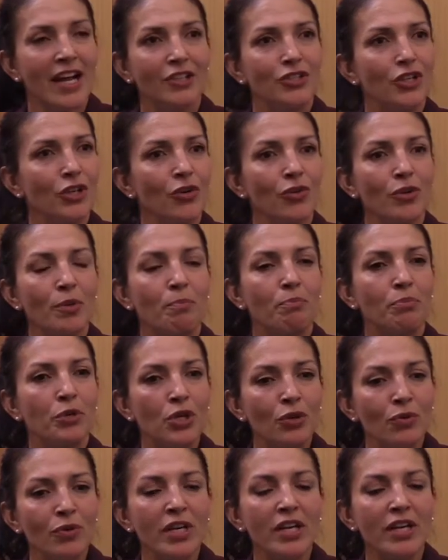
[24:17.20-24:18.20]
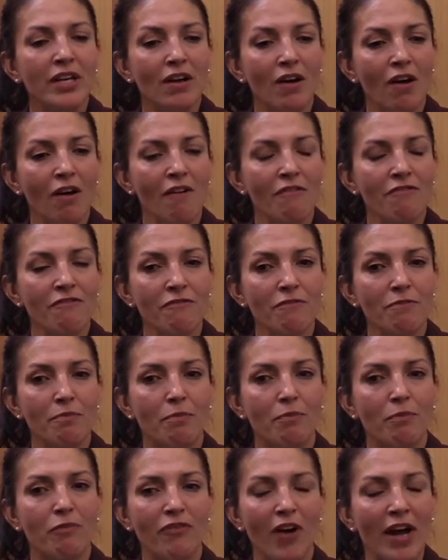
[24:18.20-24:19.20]
You know, the beauty of
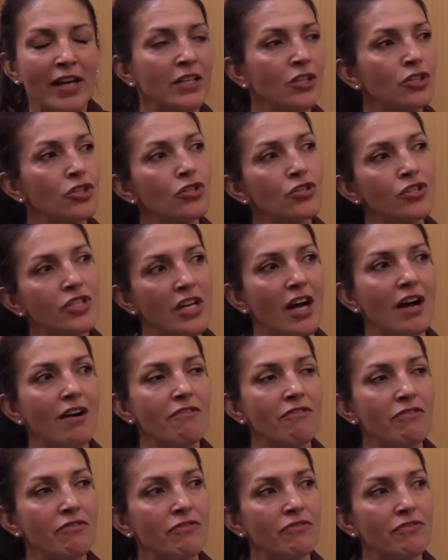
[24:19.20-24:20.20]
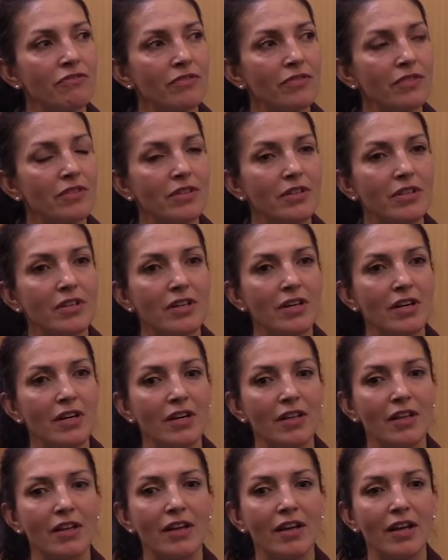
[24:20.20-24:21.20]
finding yourself
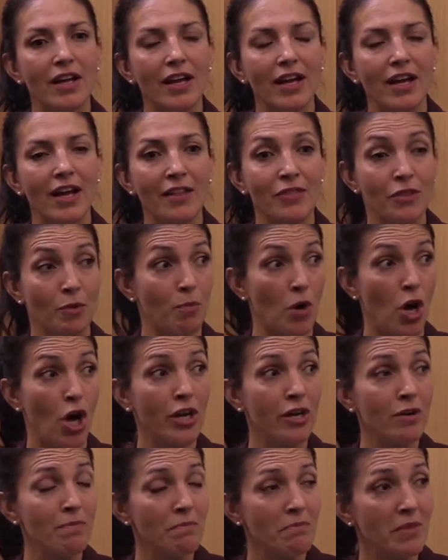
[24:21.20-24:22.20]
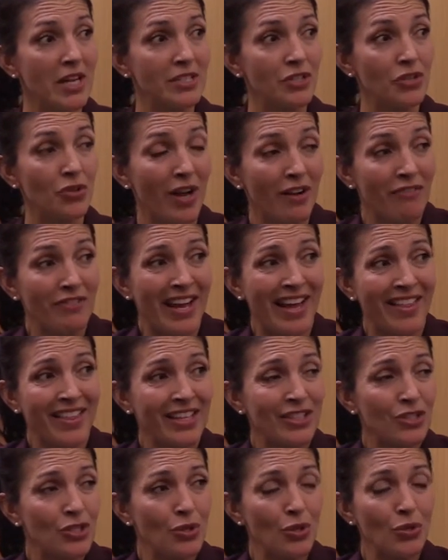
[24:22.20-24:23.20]
at the bottom is you have
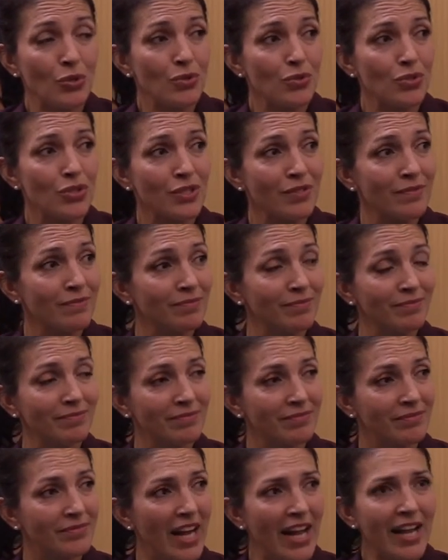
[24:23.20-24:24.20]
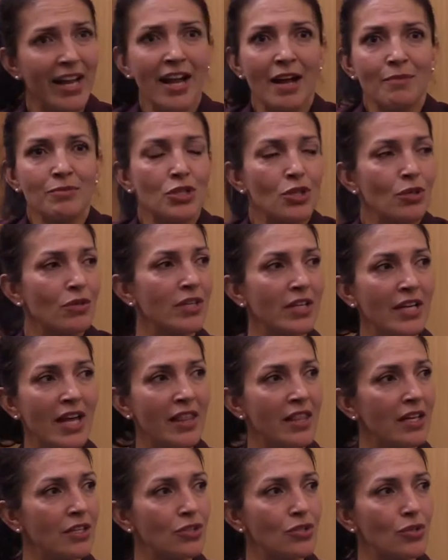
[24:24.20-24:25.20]
nothing to lose. I had absolutely
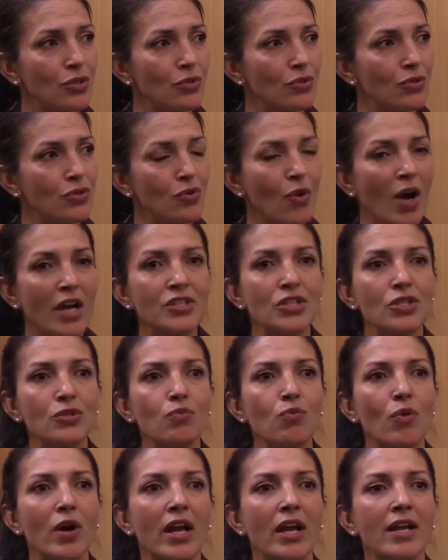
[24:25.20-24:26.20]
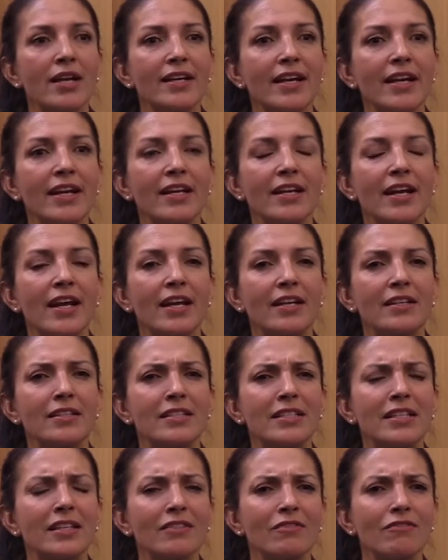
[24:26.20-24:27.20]
nothing to lose. So I just went and
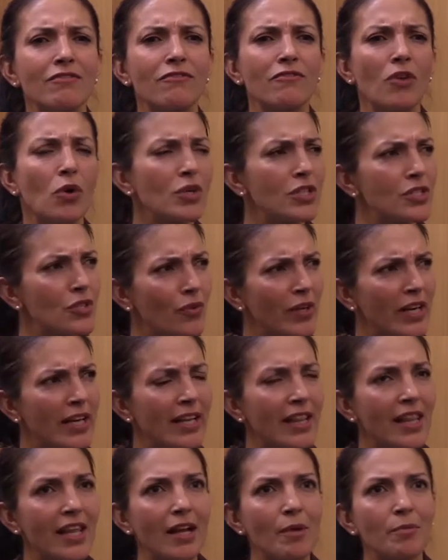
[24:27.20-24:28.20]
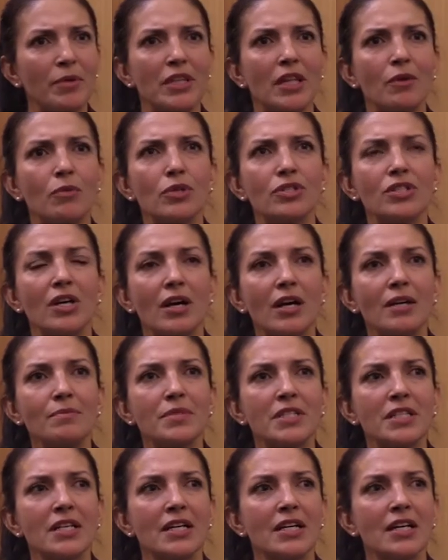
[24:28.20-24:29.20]
didn't focus on anything. I mean, there were
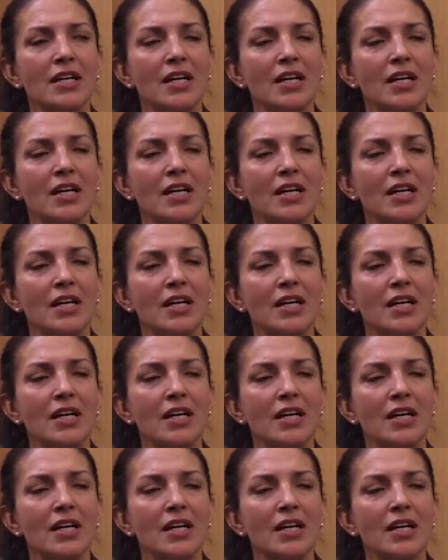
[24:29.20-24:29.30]
times,